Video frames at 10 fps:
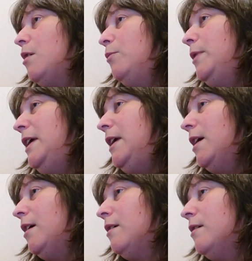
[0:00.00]

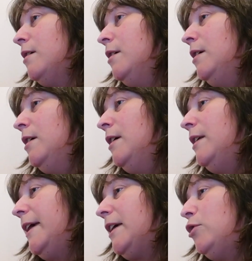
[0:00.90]
we
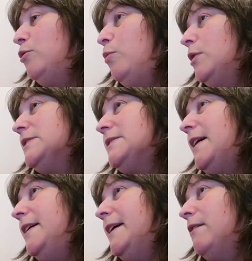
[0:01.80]
like cut one
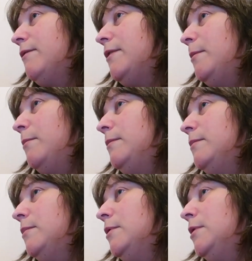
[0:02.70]
side out of them
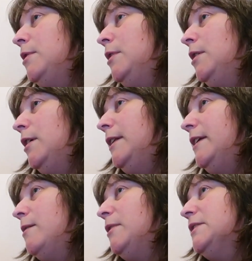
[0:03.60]
and
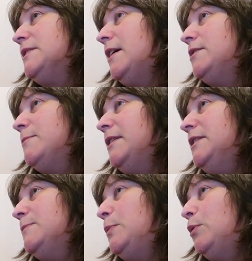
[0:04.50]
laid them on the side to make
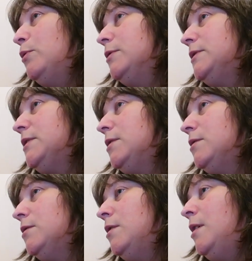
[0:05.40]
these boats.
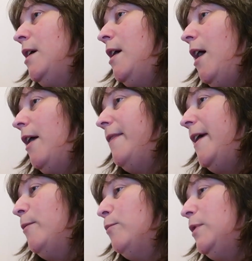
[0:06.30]
And
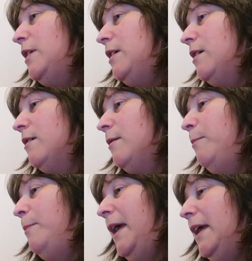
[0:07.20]
then we
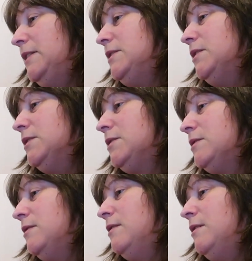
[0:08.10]
painted
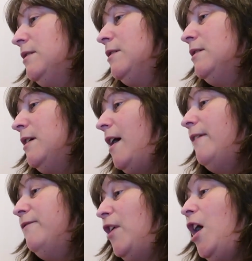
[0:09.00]

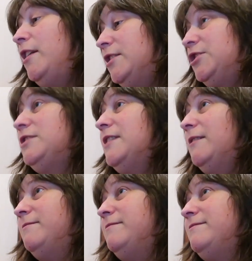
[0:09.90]
and varnished
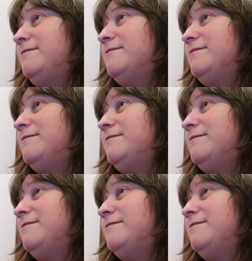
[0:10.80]
them